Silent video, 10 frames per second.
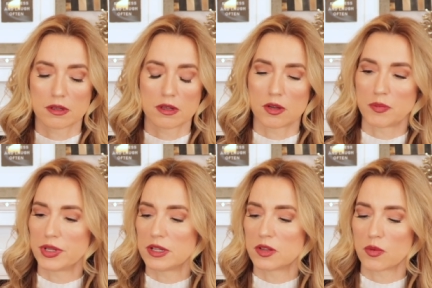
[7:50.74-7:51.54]
oh, I
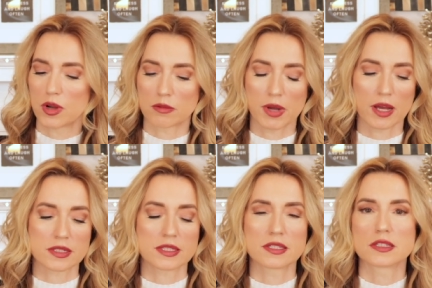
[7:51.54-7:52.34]
put it in the wrong box.
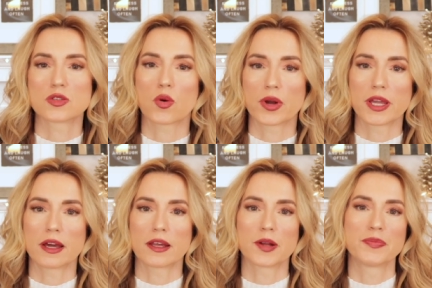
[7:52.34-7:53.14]
This is
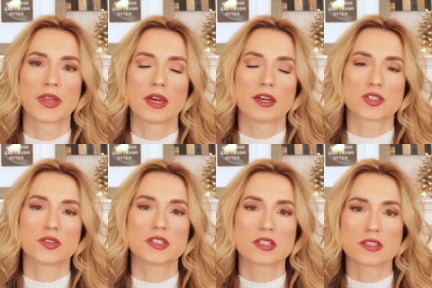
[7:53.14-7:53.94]
Oriana. So
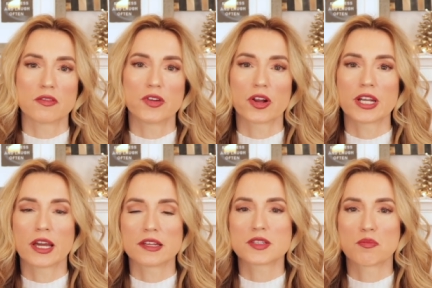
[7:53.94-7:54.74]
this is a very
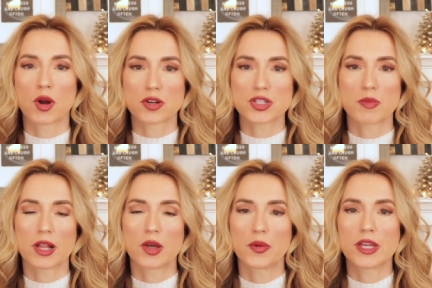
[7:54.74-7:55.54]
nice
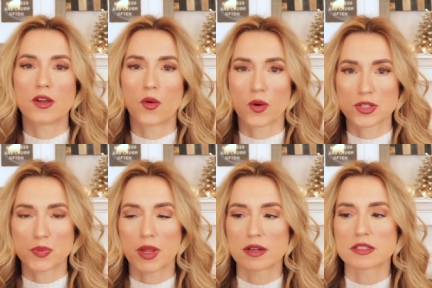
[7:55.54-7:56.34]
marshmallowy orange
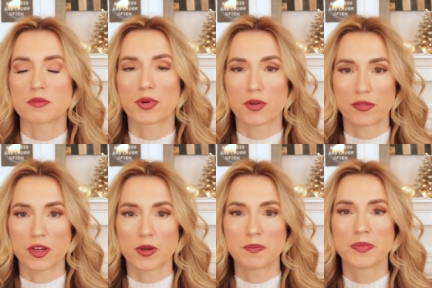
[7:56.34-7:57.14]
blossom
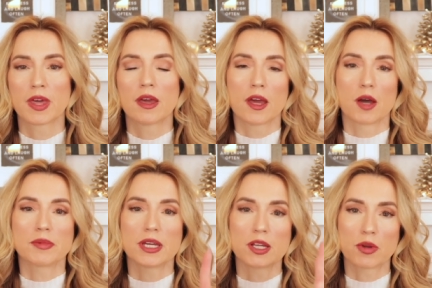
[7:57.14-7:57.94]
perfume. I'm
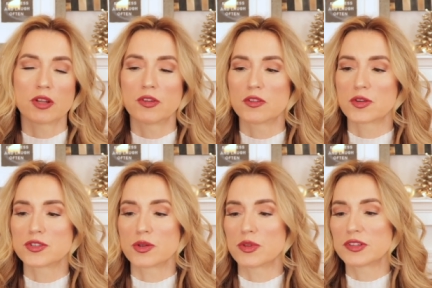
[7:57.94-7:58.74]
getting rid of it for
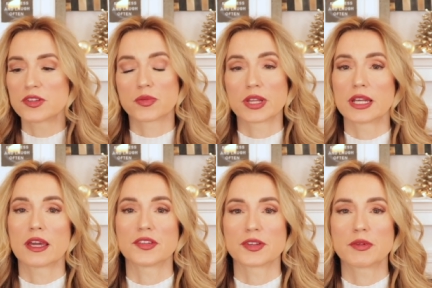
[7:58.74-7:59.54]
two, this is really
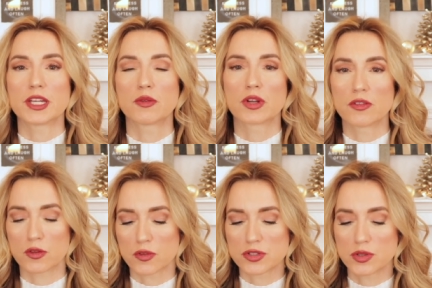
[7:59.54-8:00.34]
nice. I'm getting rid of
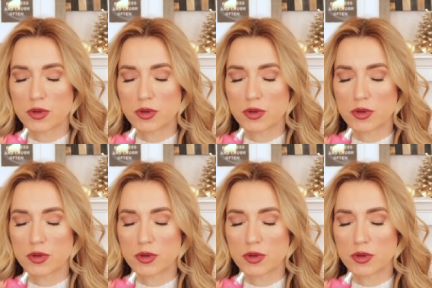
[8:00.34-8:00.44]
it for two